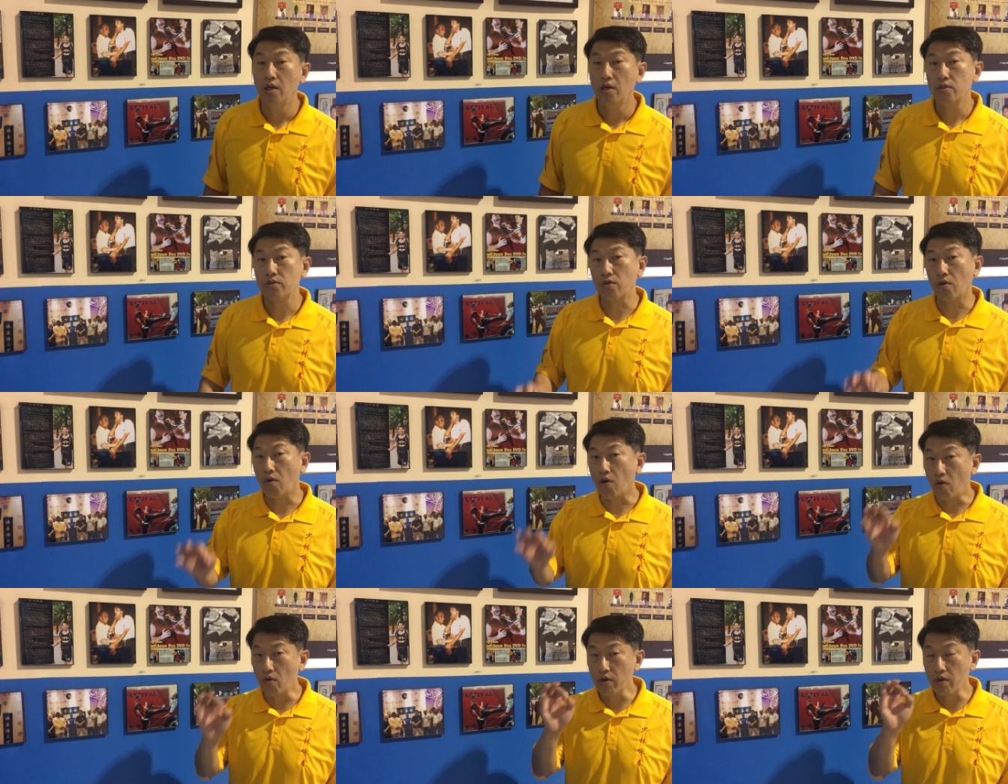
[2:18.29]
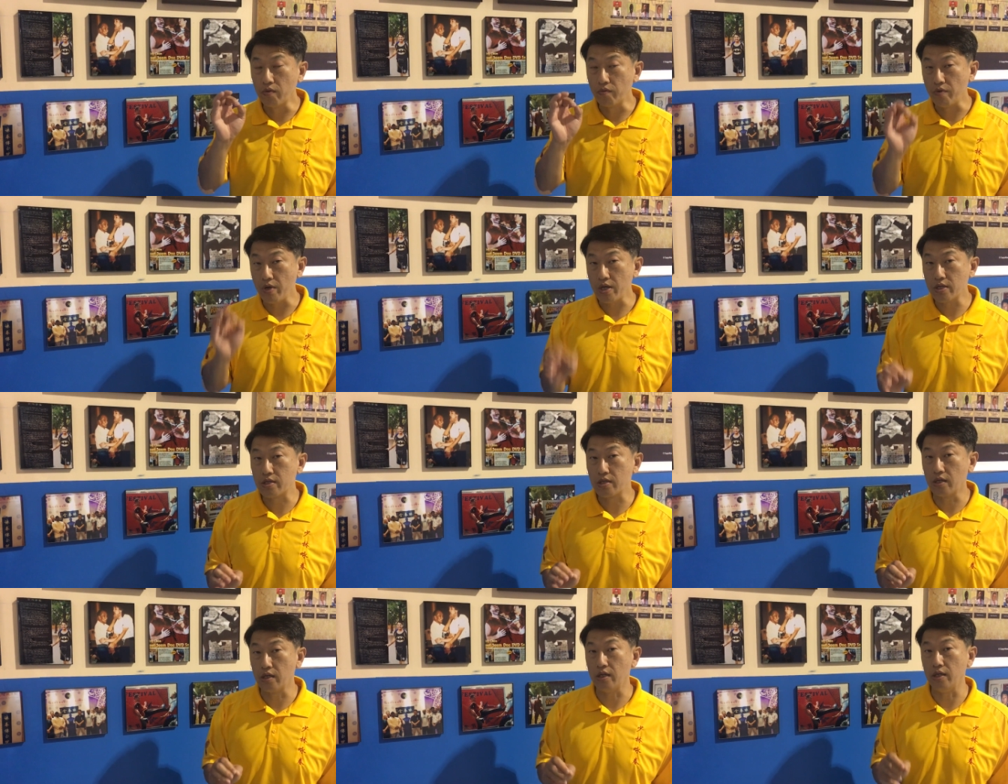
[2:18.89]
So only
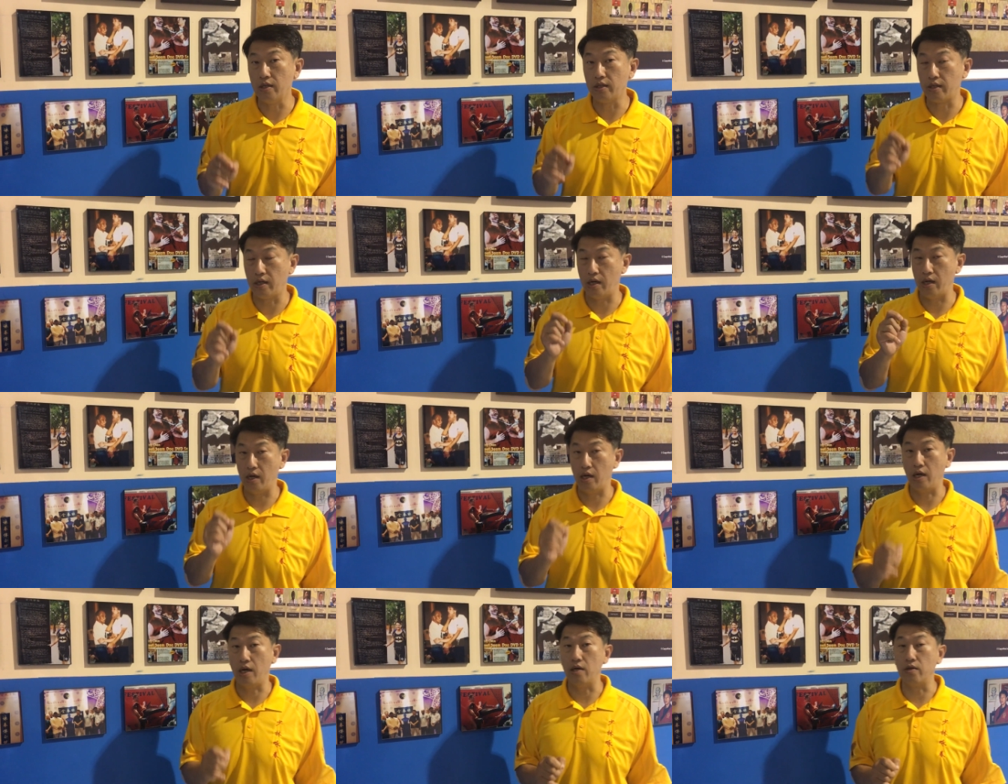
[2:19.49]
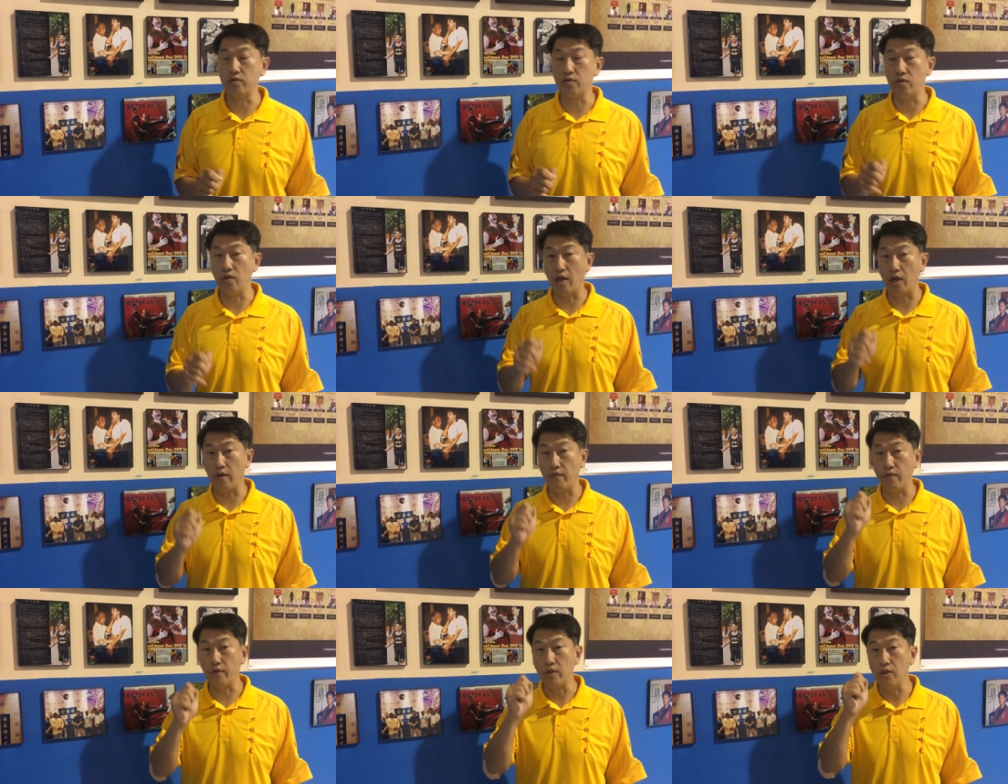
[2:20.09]
recently they're allowed to
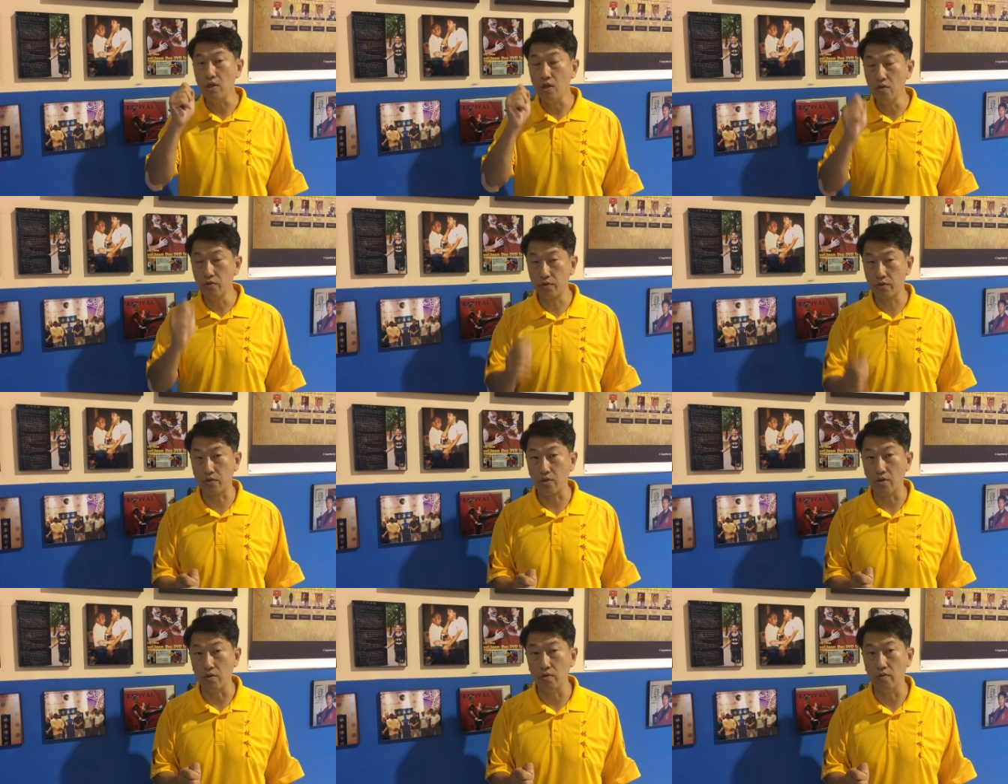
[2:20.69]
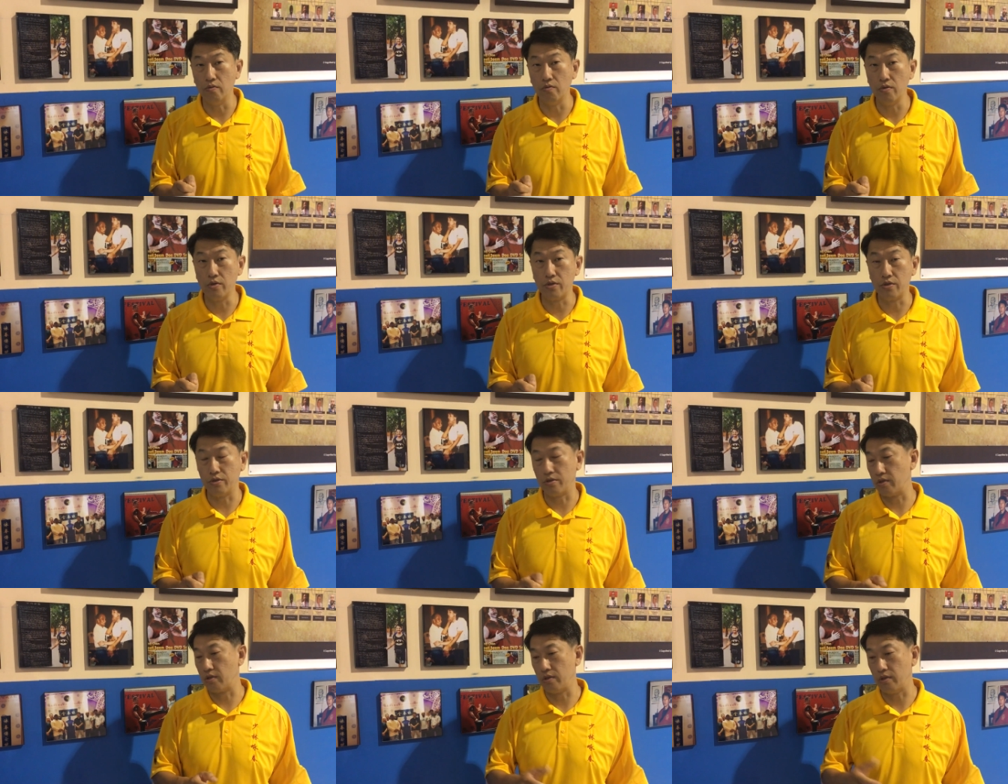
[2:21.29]
have a new stone, which
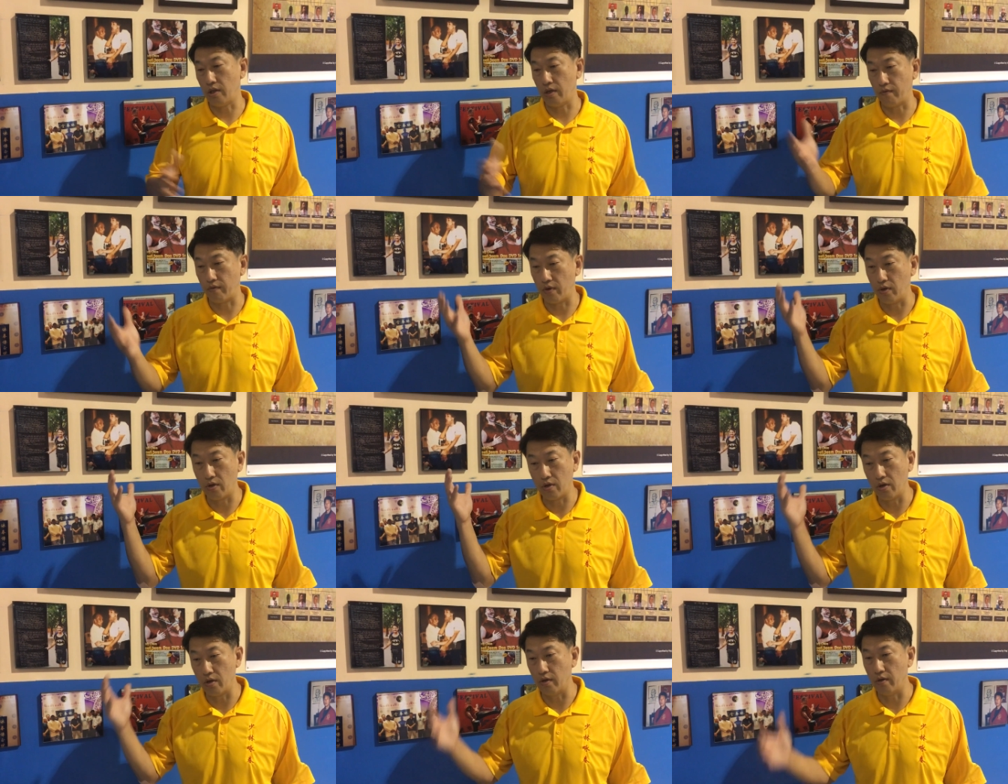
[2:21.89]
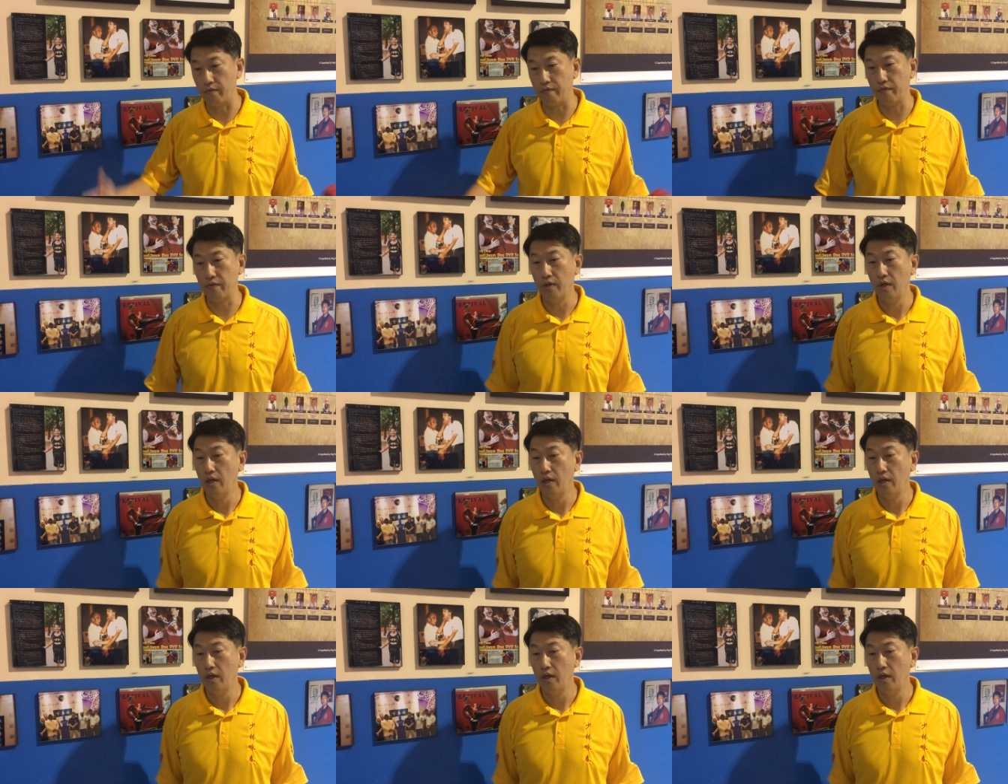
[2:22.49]
is never heard of.